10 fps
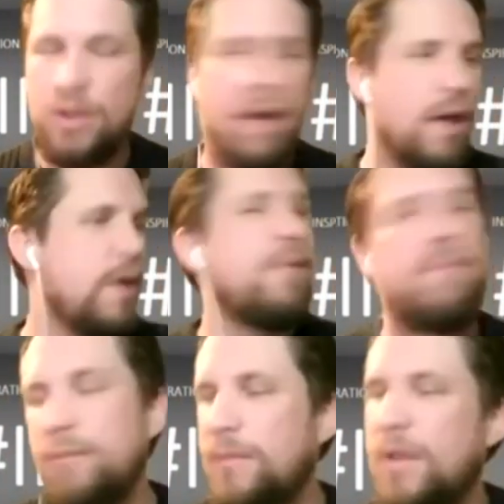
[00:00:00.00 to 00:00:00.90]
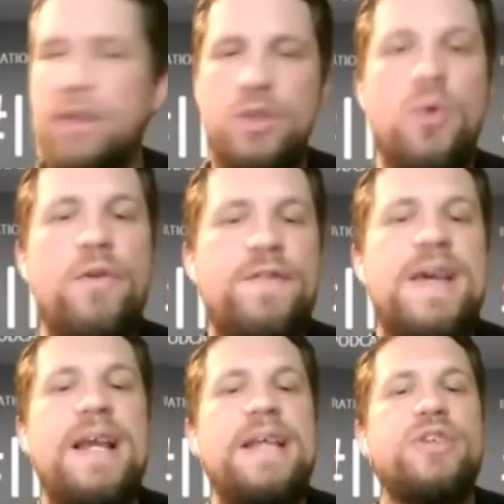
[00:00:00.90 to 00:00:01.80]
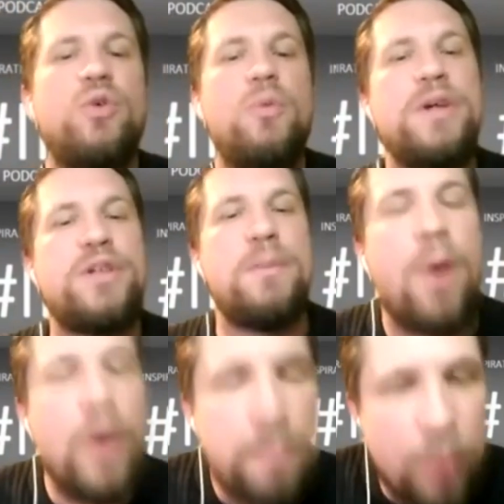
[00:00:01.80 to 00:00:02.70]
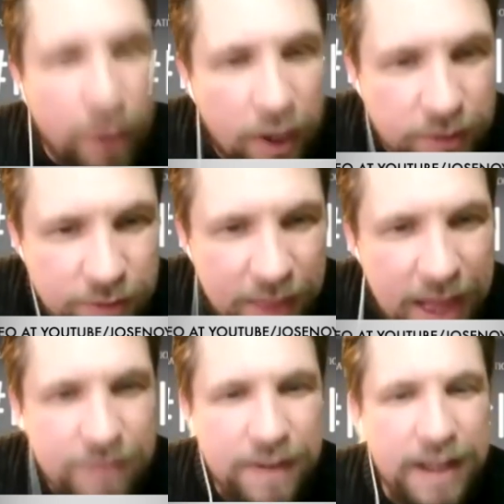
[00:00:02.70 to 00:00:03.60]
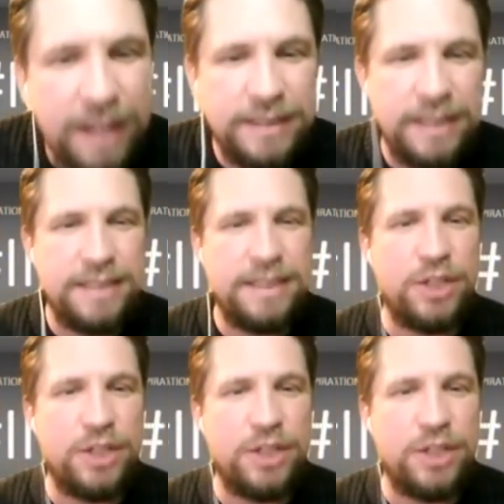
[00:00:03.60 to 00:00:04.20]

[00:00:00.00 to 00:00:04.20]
You your feelings are almost a byproduct of their feelings in this